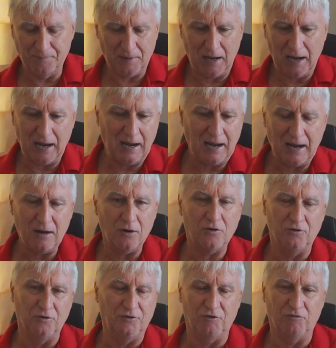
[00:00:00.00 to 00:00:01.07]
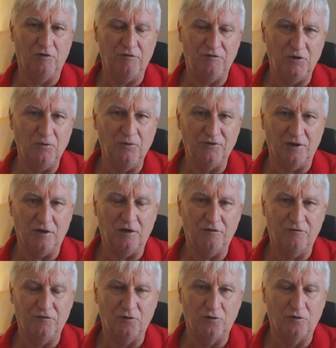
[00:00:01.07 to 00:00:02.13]
how good the reviews are
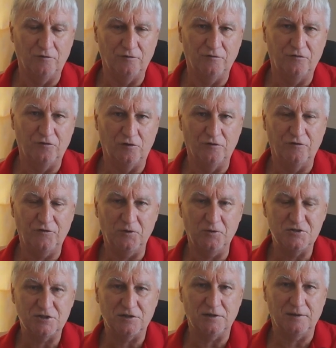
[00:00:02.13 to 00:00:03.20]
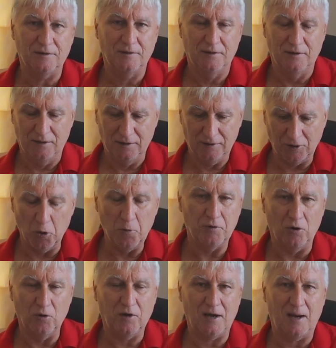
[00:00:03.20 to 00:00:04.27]
for future
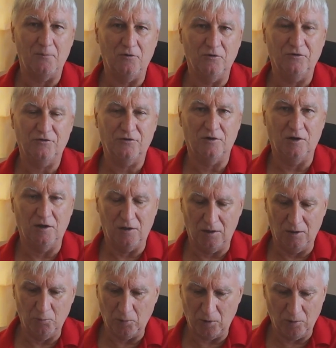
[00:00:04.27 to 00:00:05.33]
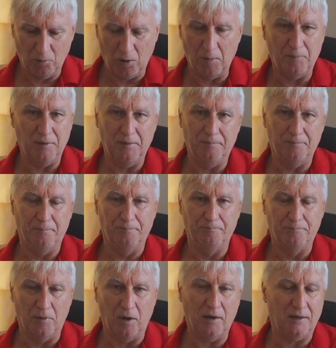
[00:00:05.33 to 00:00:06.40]
GoPro cameras. I won't be
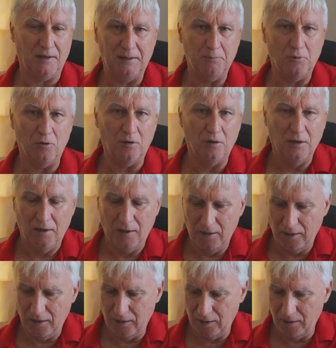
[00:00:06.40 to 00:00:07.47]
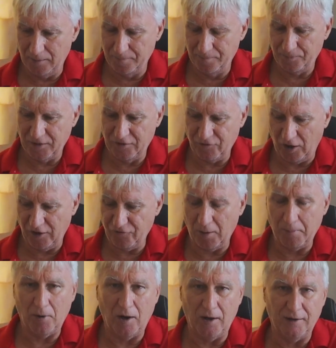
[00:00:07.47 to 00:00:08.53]
buying any more. If I
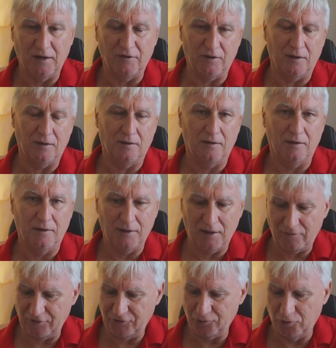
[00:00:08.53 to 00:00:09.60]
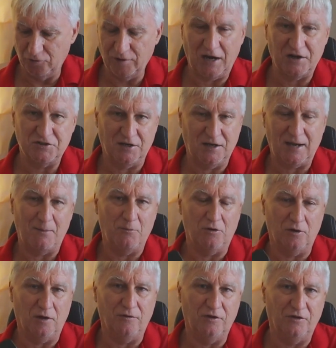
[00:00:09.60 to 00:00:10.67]
buy another sort of action
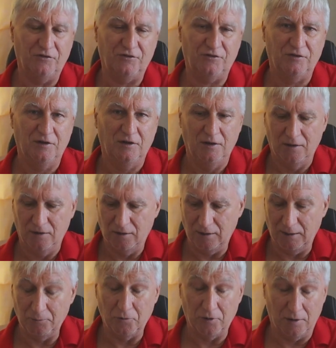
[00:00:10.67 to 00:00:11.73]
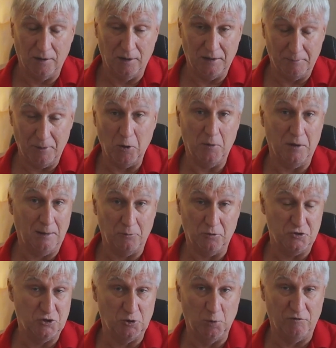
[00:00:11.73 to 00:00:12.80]
camera like this, at the moment I'm
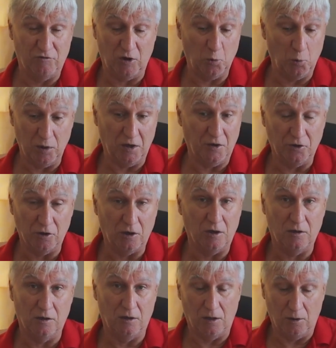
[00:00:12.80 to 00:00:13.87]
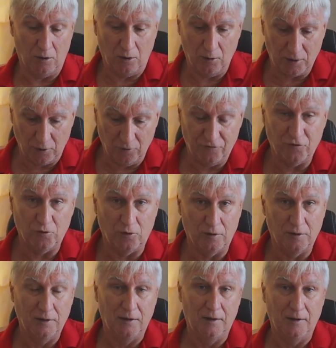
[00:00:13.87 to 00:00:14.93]
not sure whether I will or not. I'll go
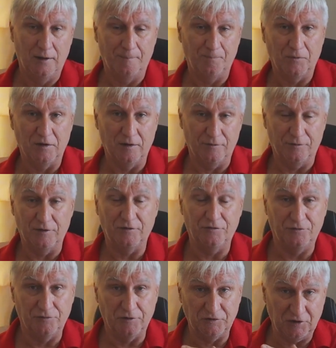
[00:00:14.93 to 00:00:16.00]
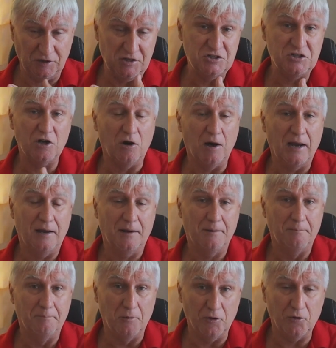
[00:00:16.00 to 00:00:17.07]
for the DJI
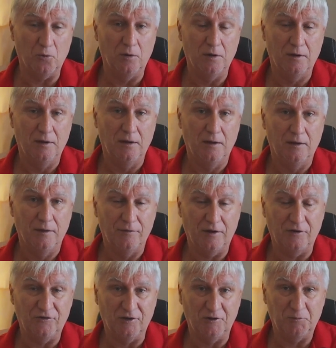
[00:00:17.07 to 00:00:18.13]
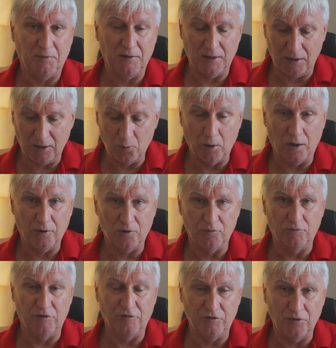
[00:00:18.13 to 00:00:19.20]
model. They seem to be getting quite
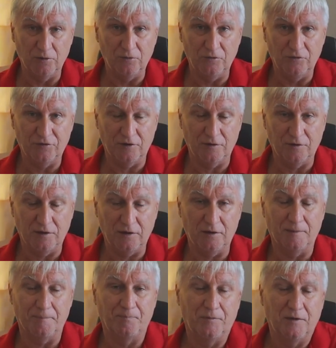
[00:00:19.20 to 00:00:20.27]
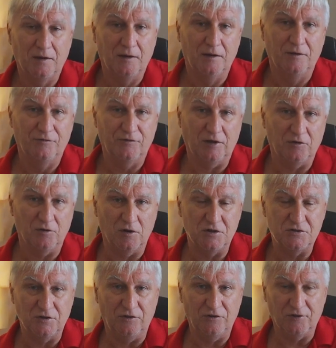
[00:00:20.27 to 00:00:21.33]
good reviews, and the
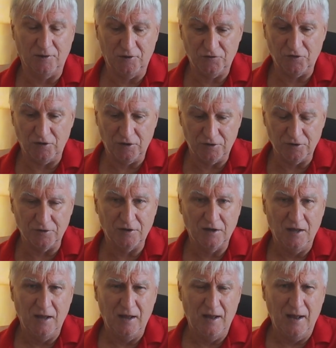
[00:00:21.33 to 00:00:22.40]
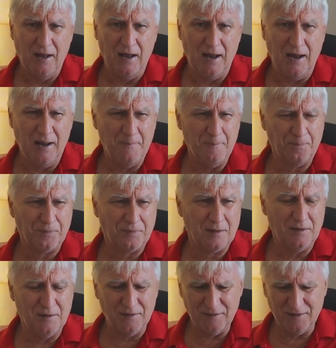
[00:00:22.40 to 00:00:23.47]
technology seems very good. One
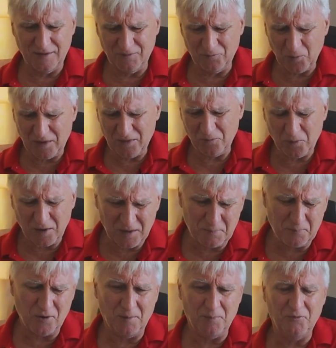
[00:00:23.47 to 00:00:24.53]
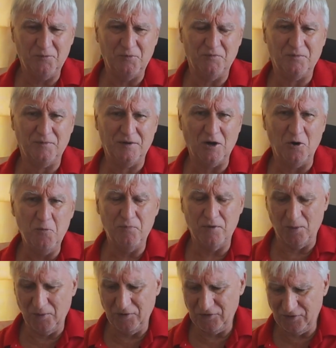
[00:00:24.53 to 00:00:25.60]
of the problems with
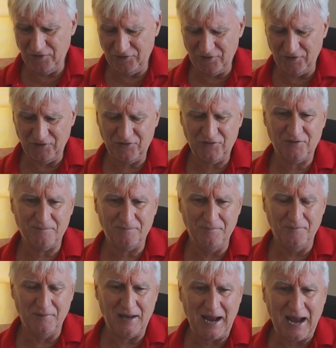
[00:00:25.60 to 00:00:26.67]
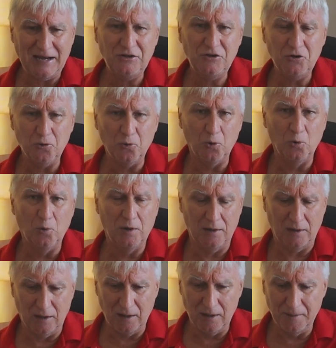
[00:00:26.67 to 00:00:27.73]
GoPro is this annual
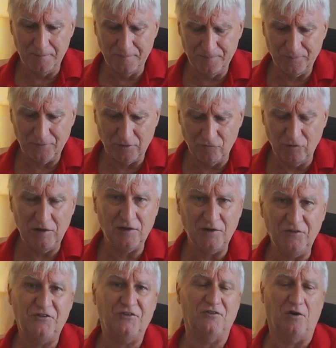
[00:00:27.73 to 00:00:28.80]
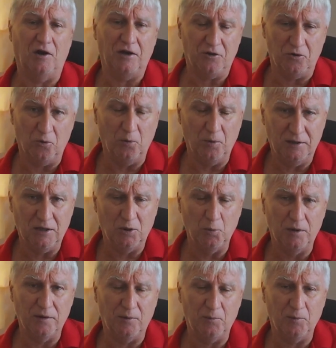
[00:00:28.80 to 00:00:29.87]
release cycle,
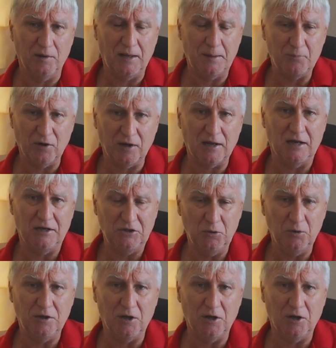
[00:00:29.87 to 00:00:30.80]
where they bring out a new